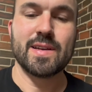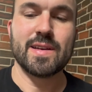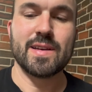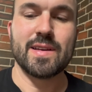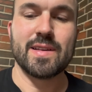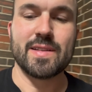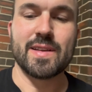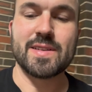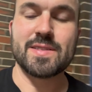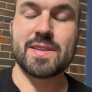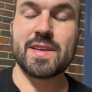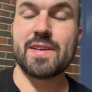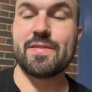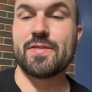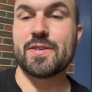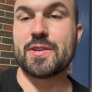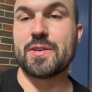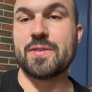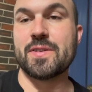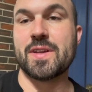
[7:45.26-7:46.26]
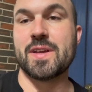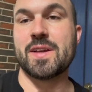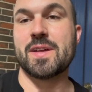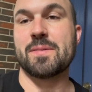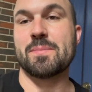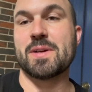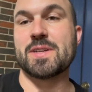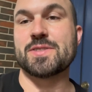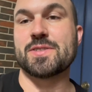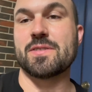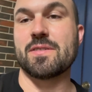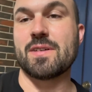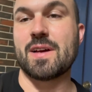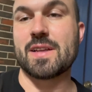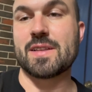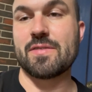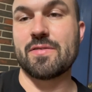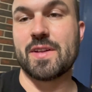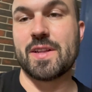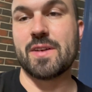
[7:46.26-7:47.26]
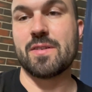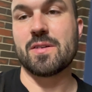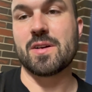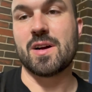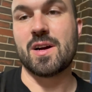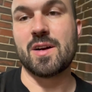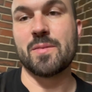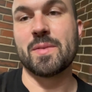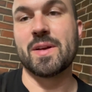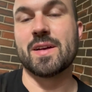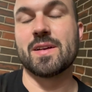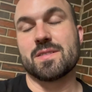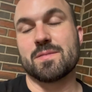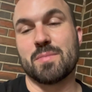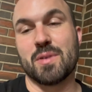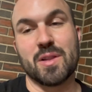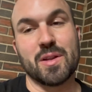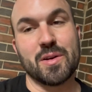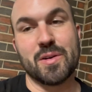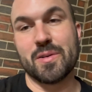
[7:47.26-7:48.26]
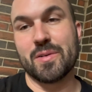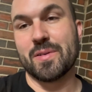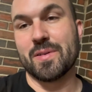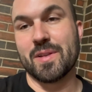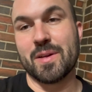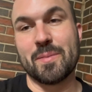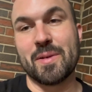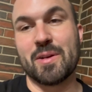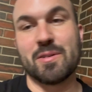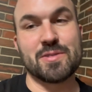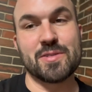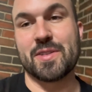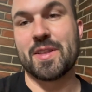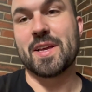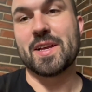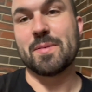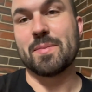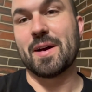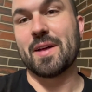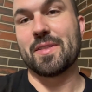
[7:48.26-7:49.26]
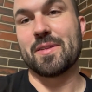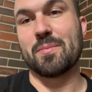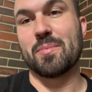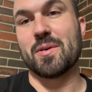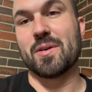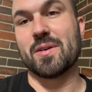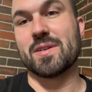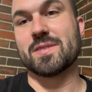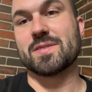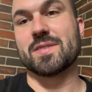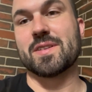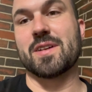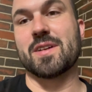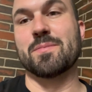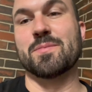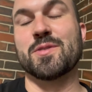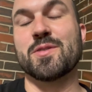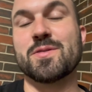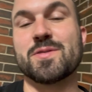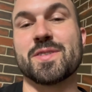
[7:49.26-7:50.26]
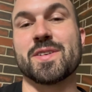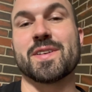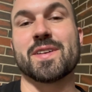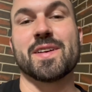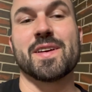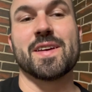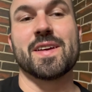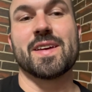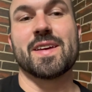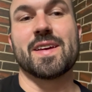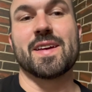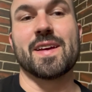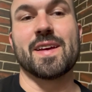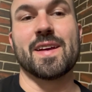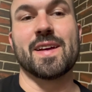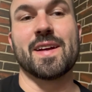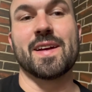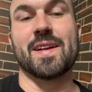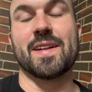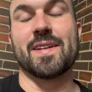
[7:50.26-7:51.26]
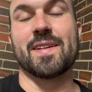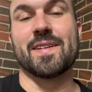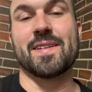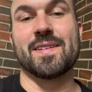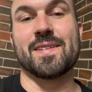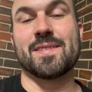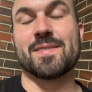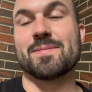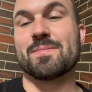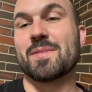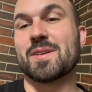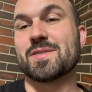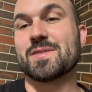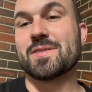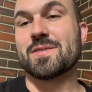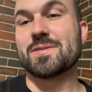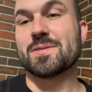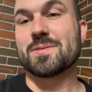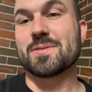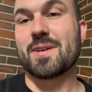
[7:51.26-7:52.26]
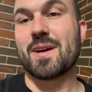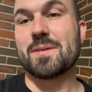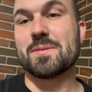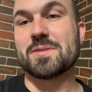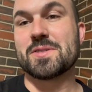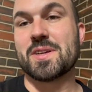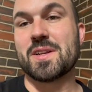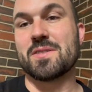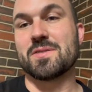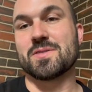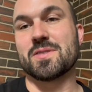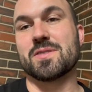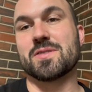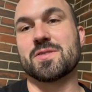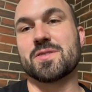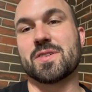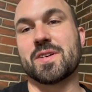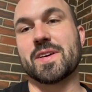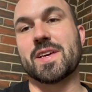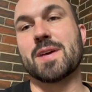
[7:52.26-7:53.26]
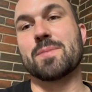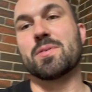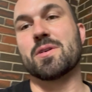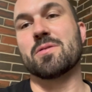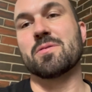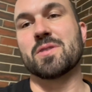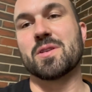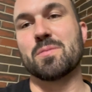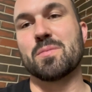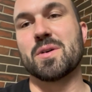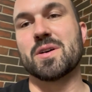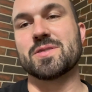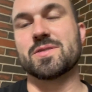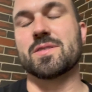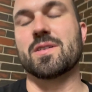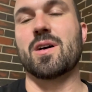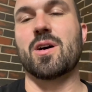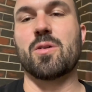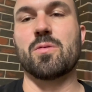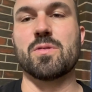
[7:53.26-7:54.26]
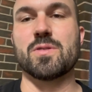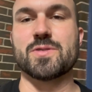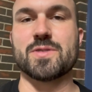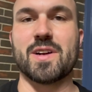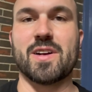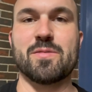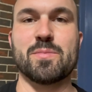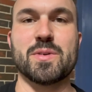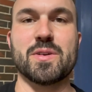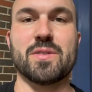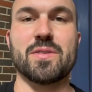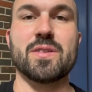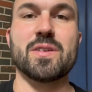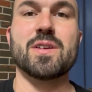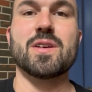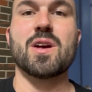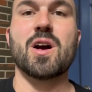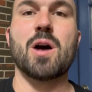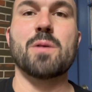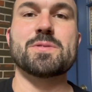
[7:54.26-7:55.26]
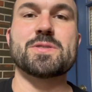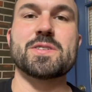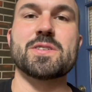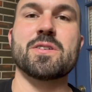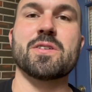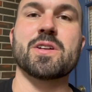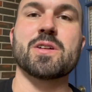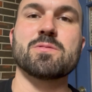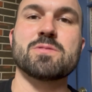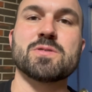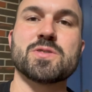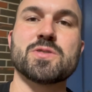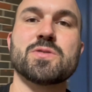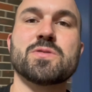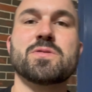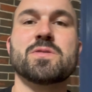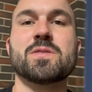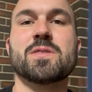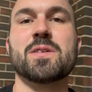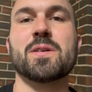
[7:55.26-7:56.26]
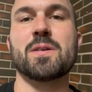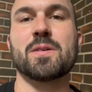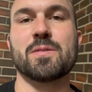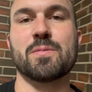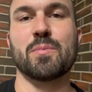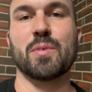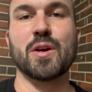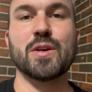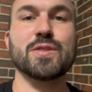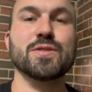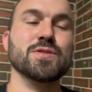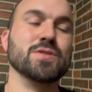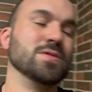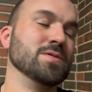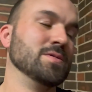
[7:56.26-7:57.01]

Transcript: Thanks again for tuning in. Make sure you like the video, comment below, and let me know what you think about the parts that I'm using. And make sure you subscribe to the channel so that you can keep up with the budget all-wheel drive build. Hope to see you on another one soon. Peace.